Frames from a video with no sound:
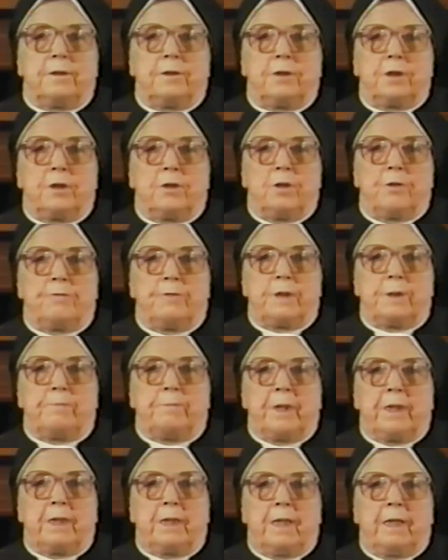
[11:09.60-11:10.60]
she always
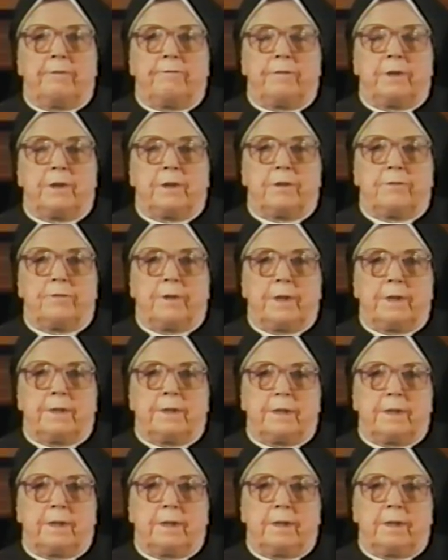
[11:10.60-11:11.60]
made life
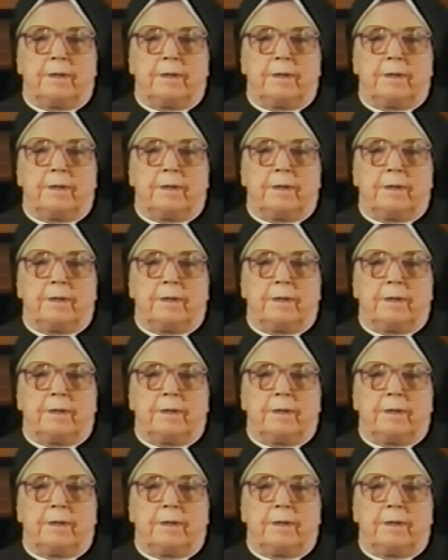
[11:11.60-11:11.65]
interesting